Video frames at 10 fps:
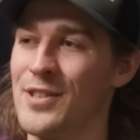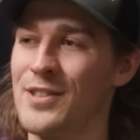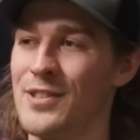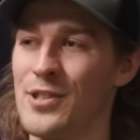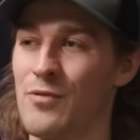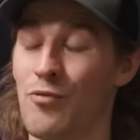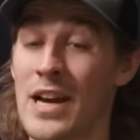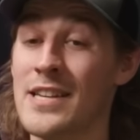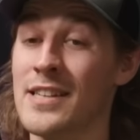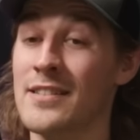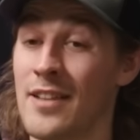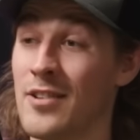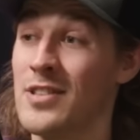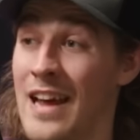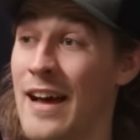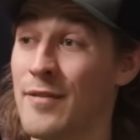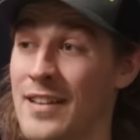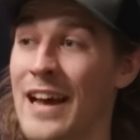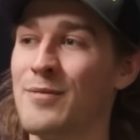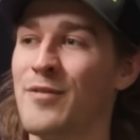that just racing doesn't have
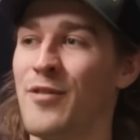time